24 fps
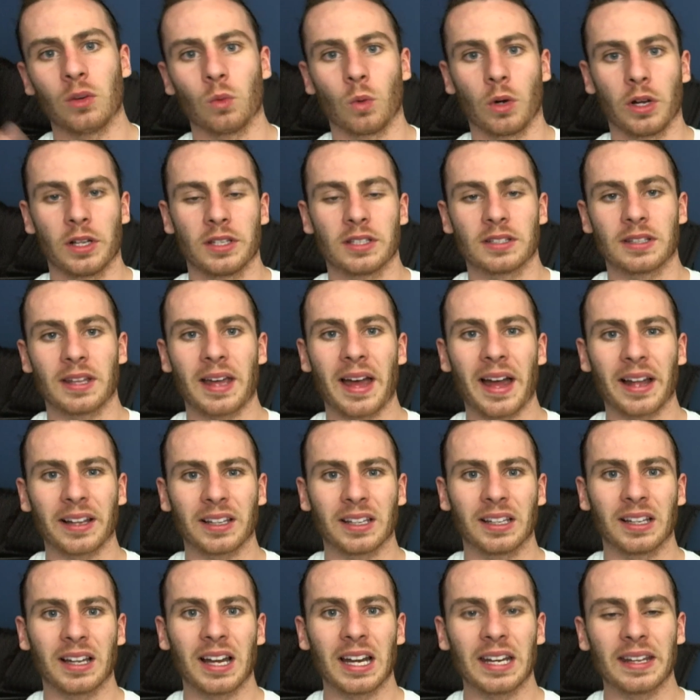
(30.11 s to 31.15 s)
ones that
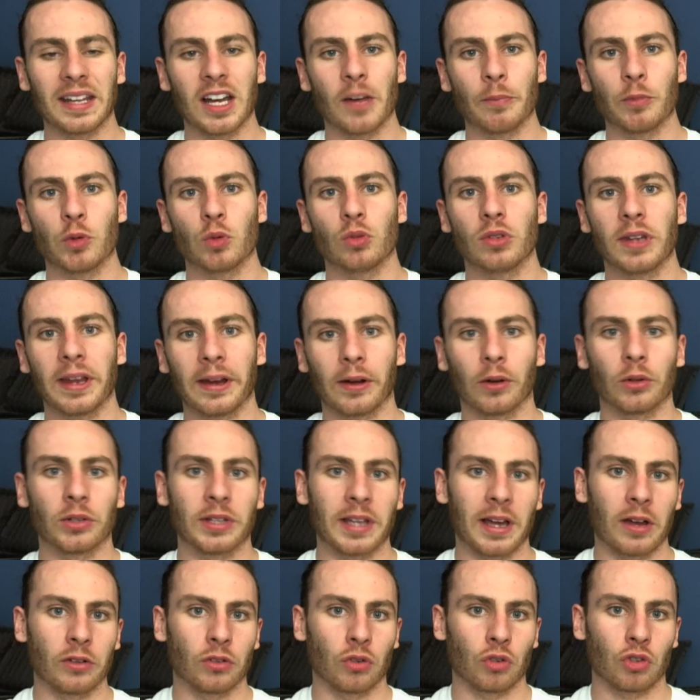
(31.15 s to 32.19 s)
can kind of help you narrow
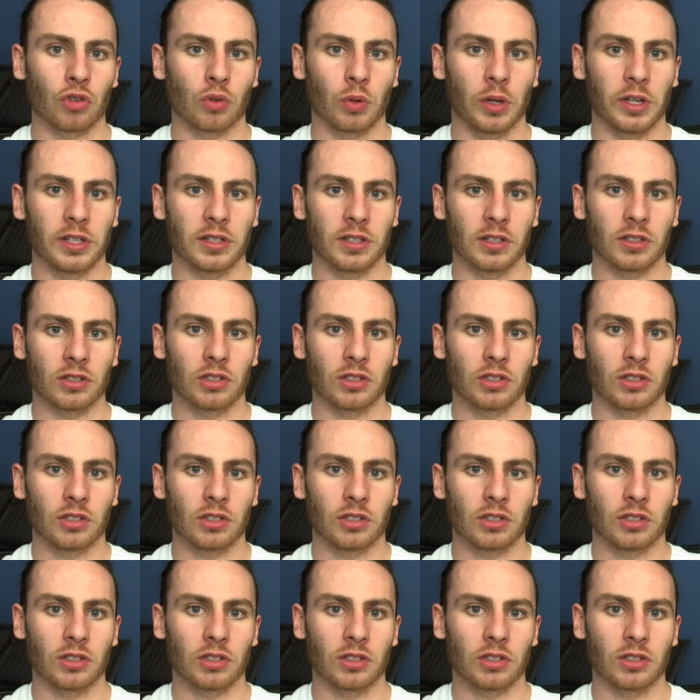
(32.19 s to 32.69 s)
down your choices.